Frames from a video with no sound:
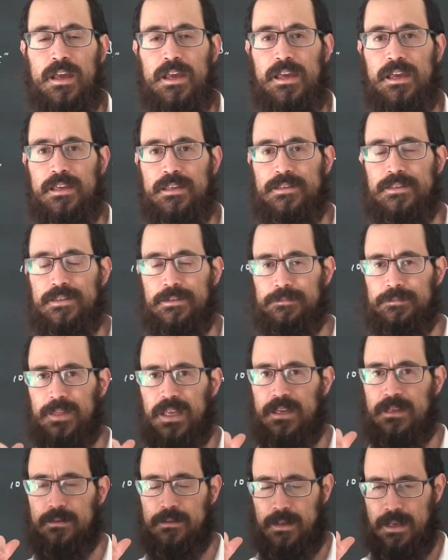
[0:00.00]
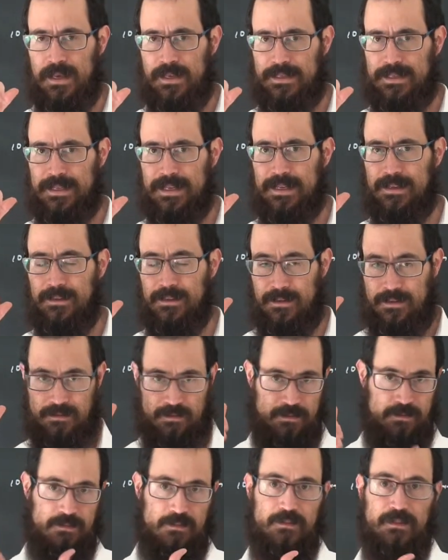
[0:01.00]
is
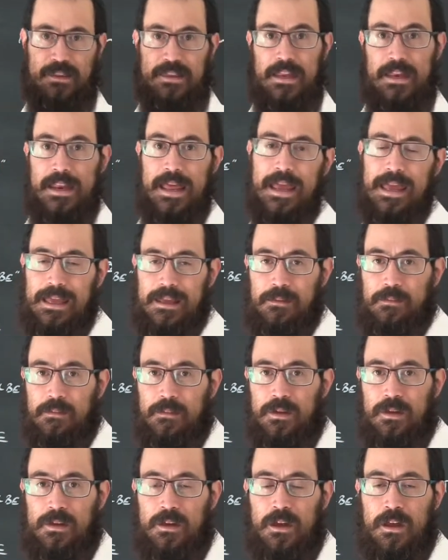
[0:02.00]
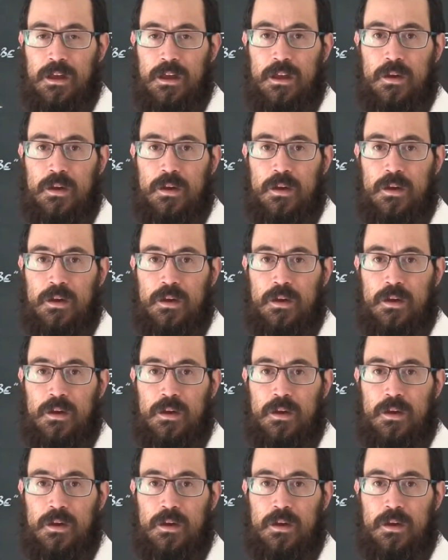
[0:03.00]
the name